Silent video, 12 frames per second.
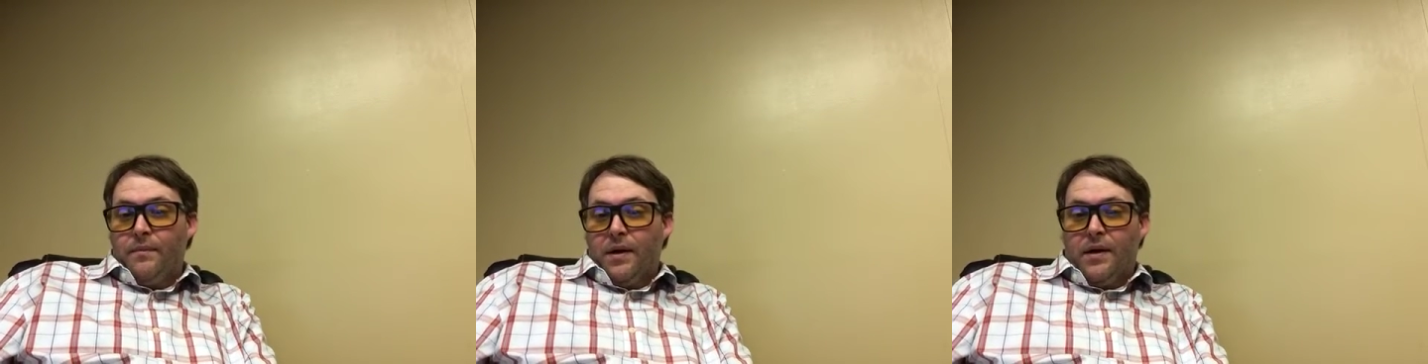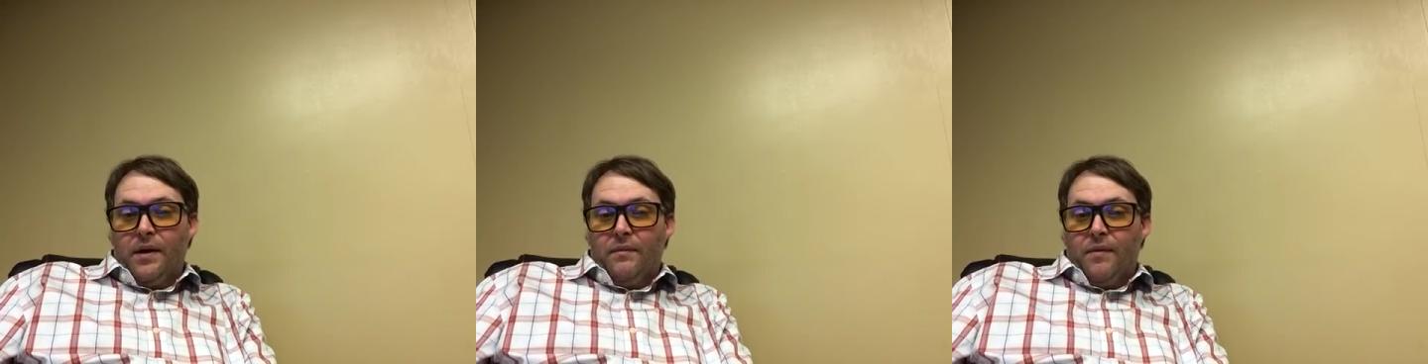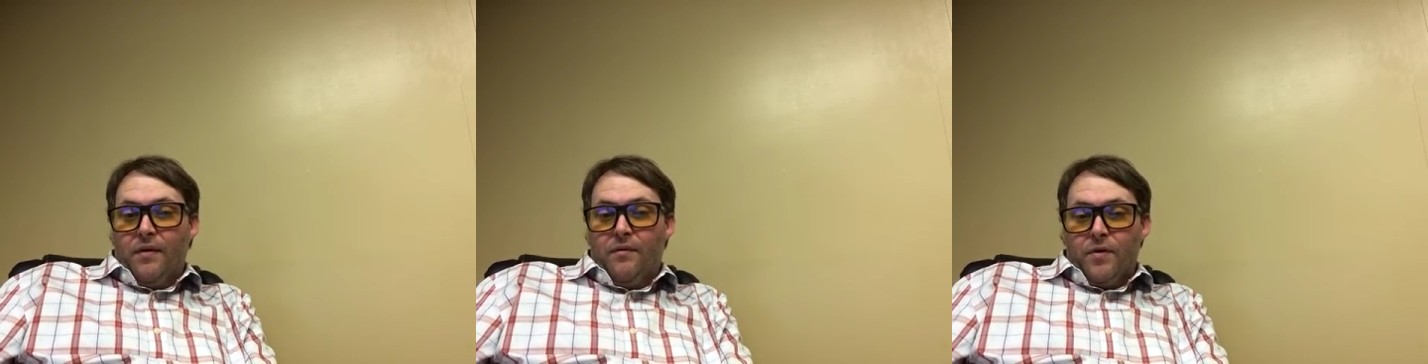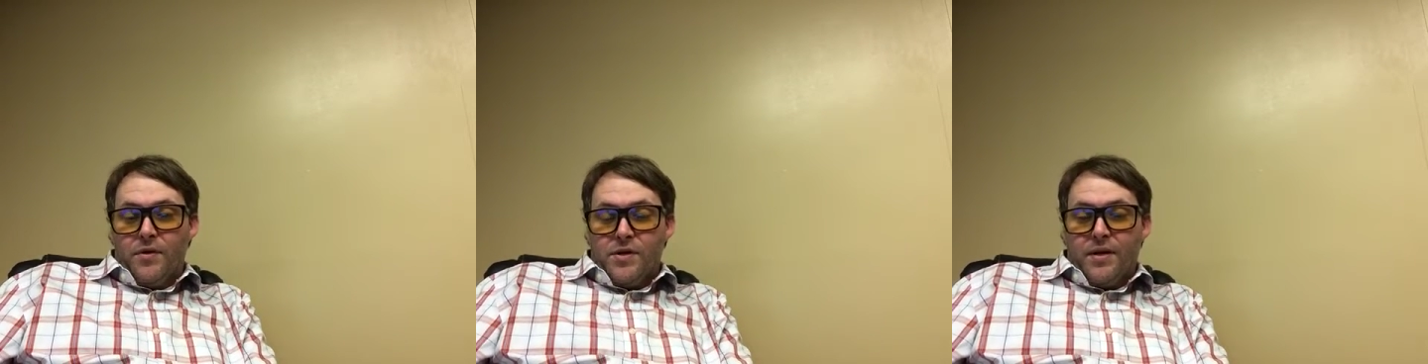I've
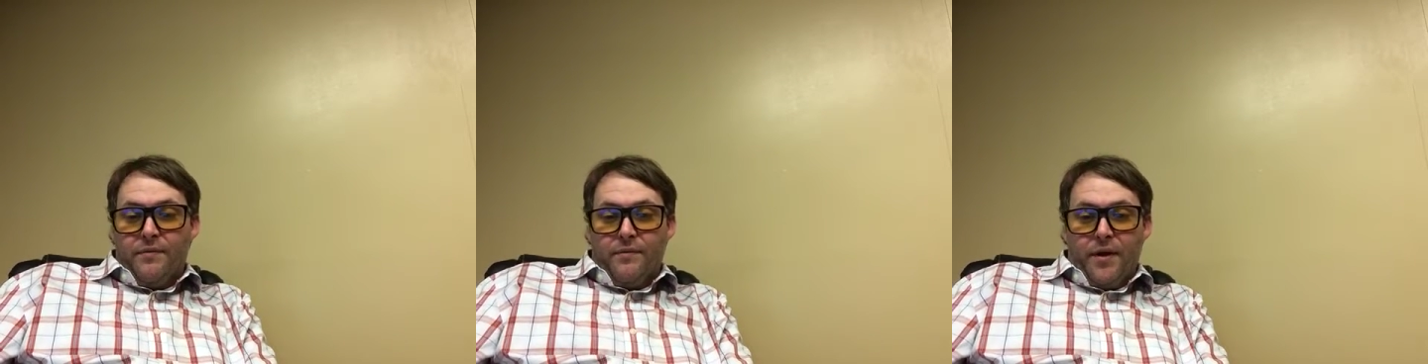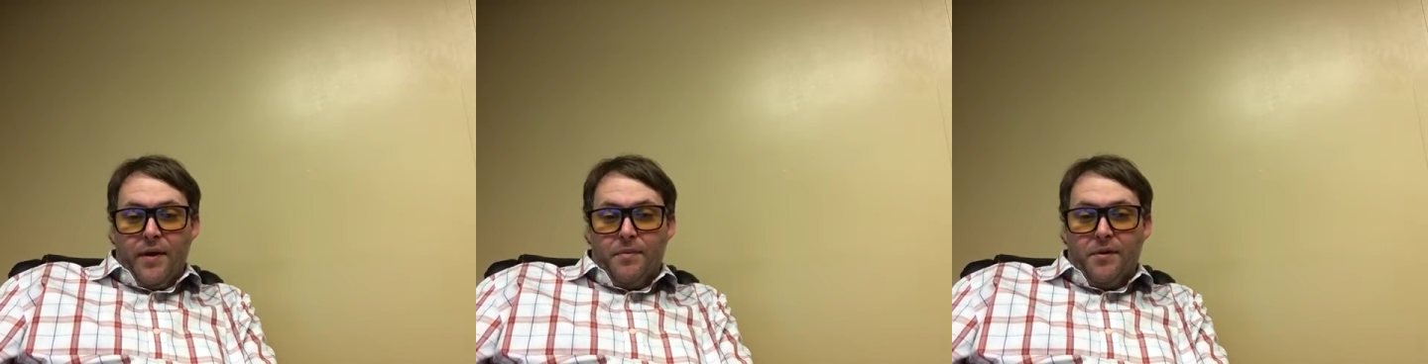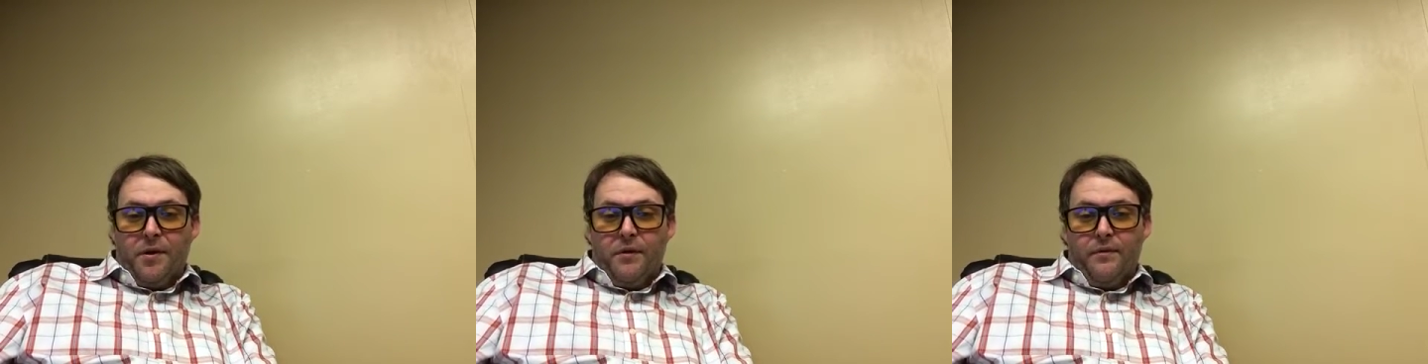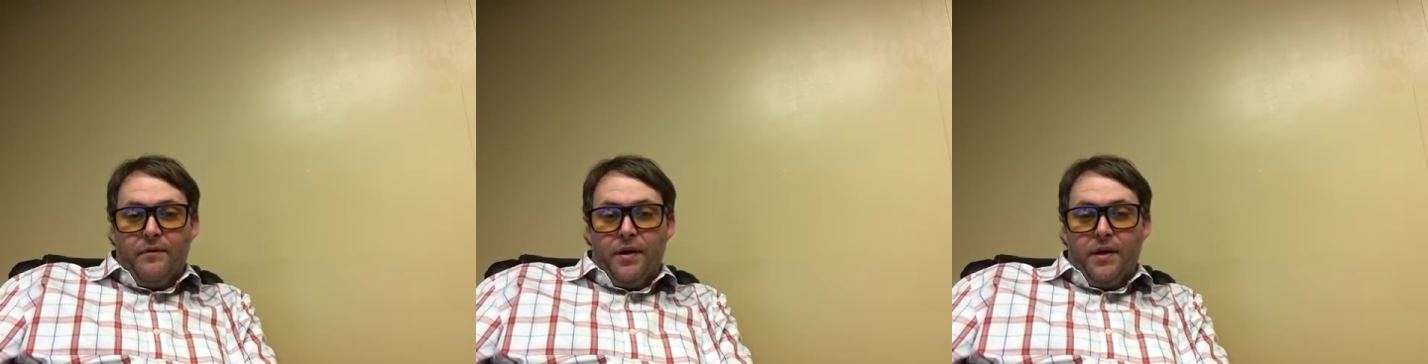watched every
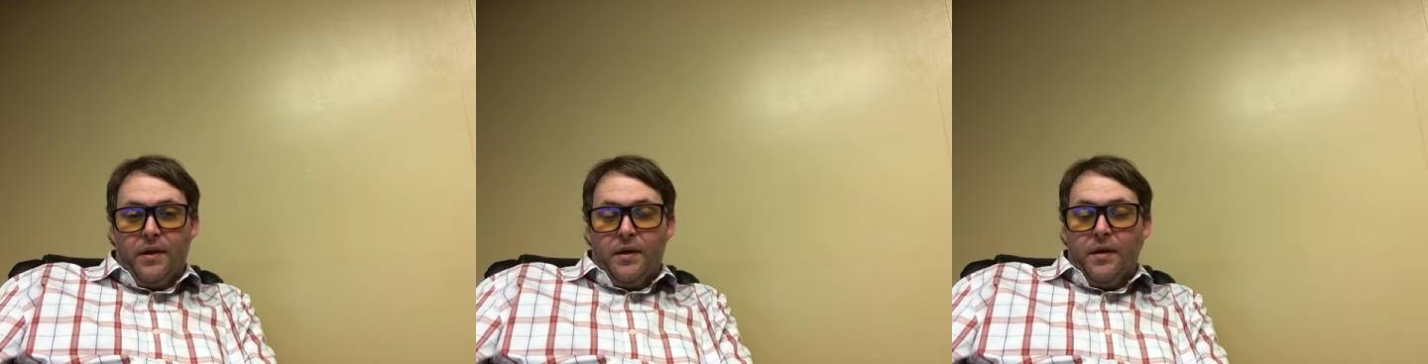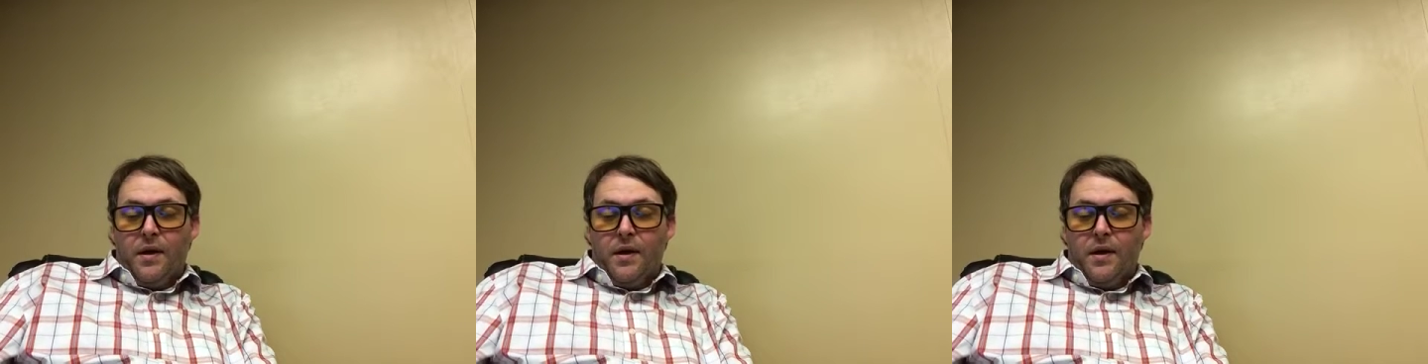episode of it.